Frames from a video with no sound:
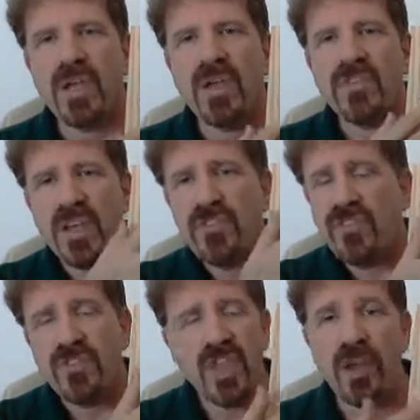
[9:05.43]
It's like
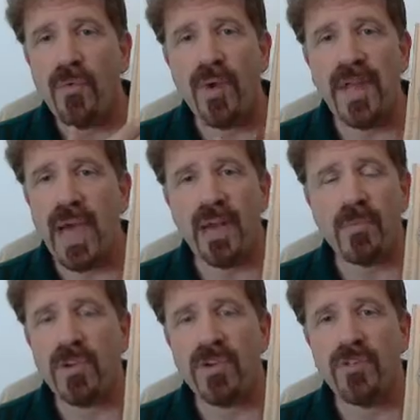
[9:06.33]
just setting a radionic
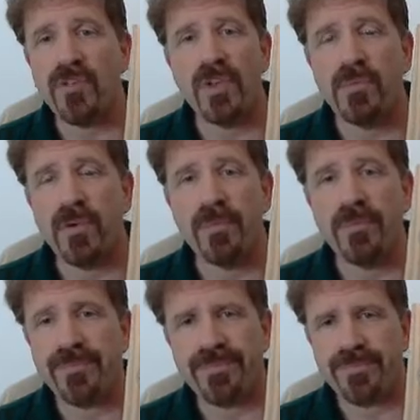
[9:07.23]
machine, simple.
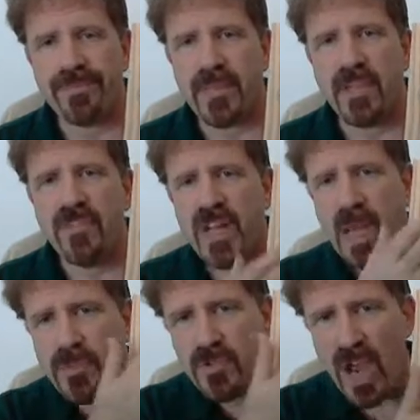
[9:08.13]
It's an
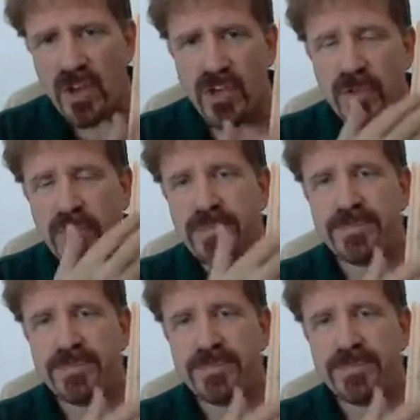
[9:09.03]
abstraction.